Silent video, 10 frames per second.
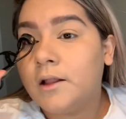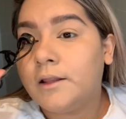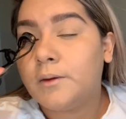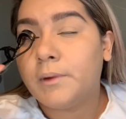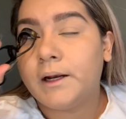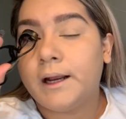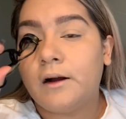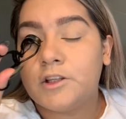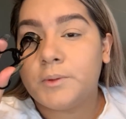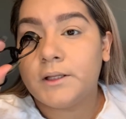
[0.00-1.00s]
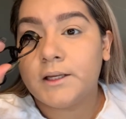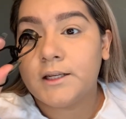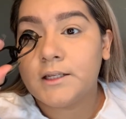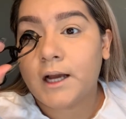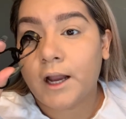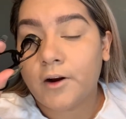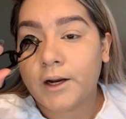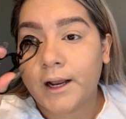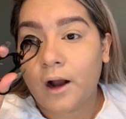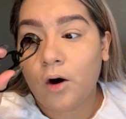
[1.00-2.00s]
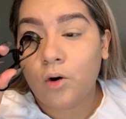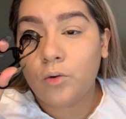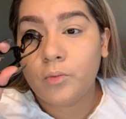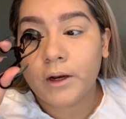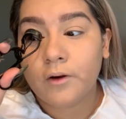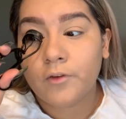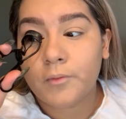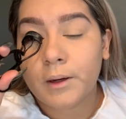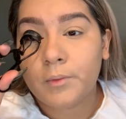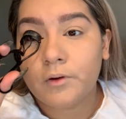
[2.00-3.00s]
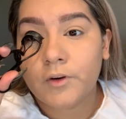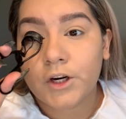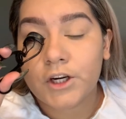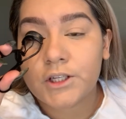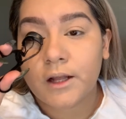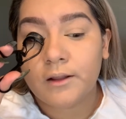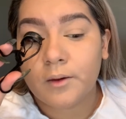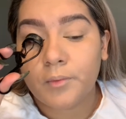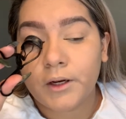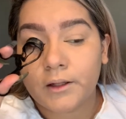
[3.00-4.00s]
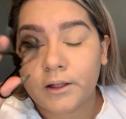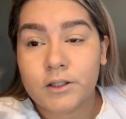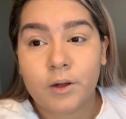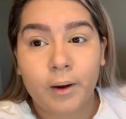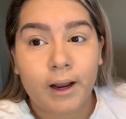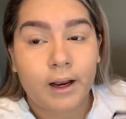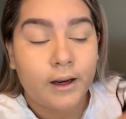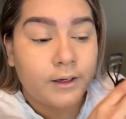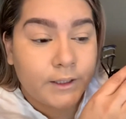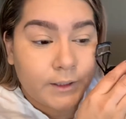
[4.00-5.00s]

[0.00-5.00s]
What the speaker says: Then Monday, I'll spend the entire day at home waiting for my movers and then putting things away.